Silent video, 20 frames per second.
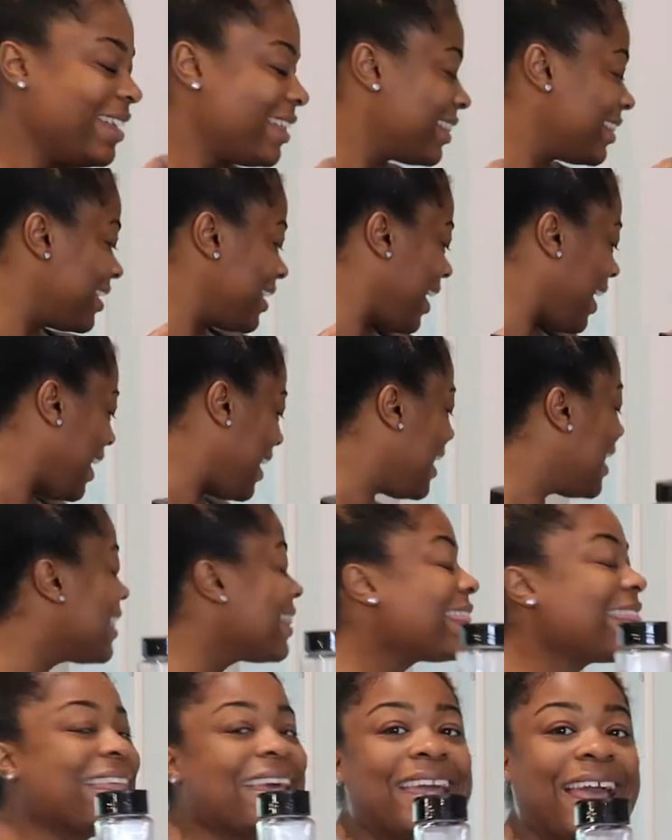Look
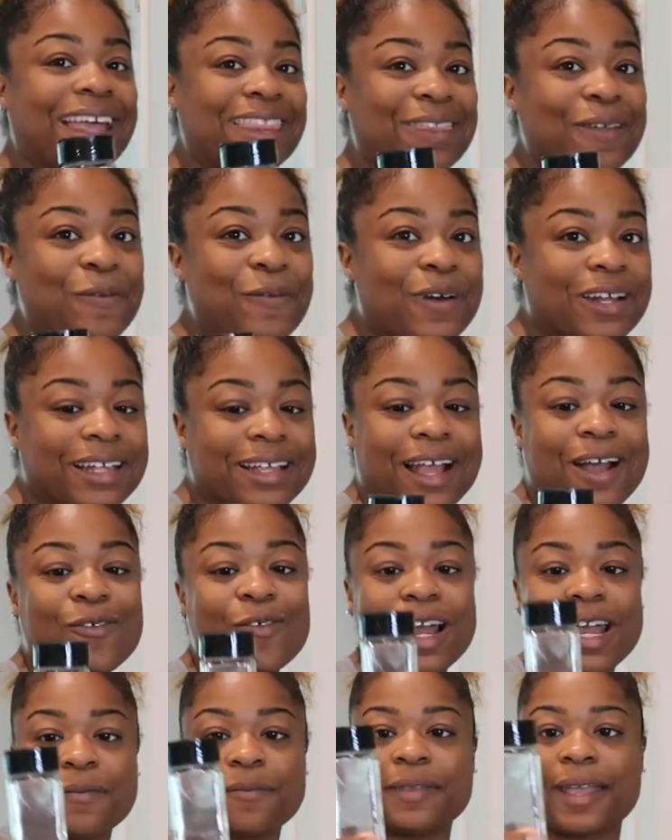at, look at the one that I
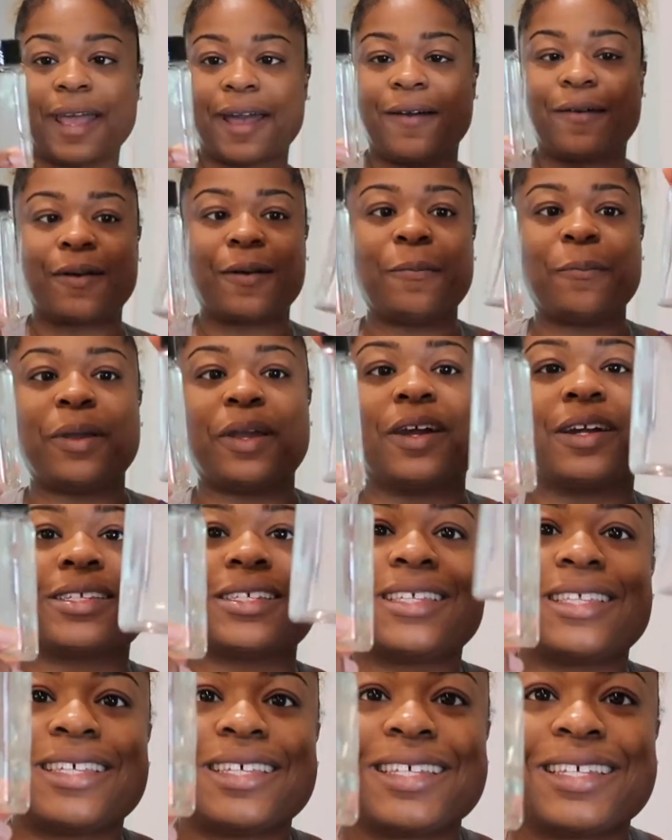wiped down compared
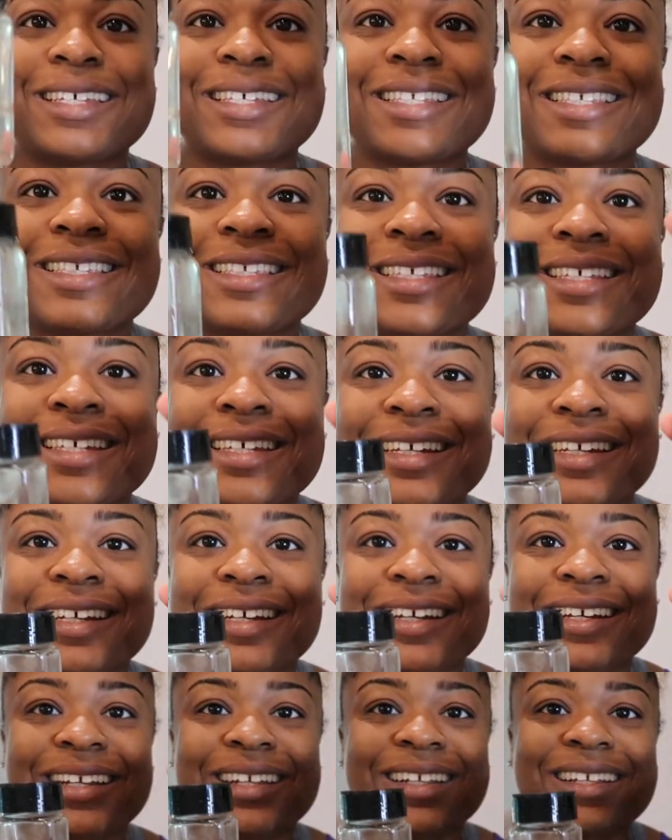to this.
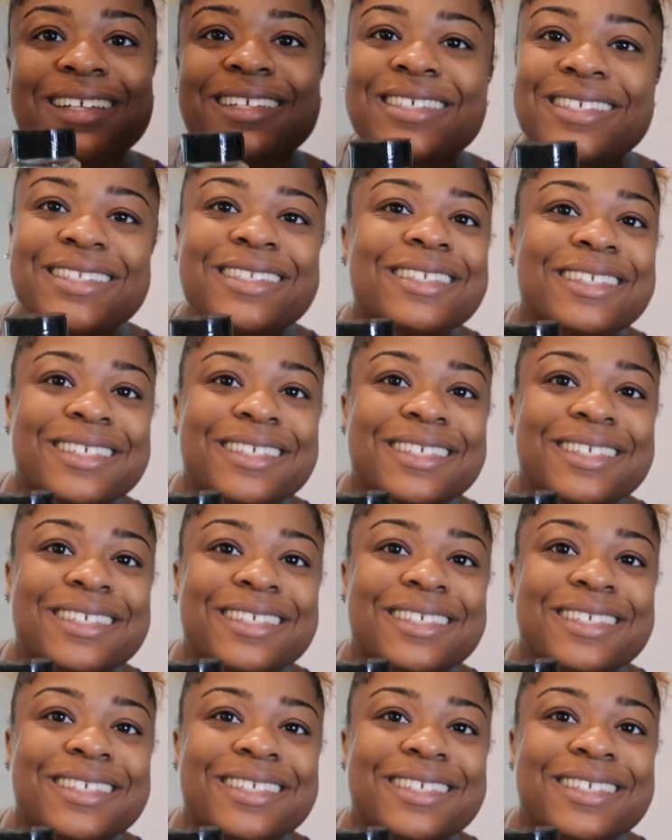This is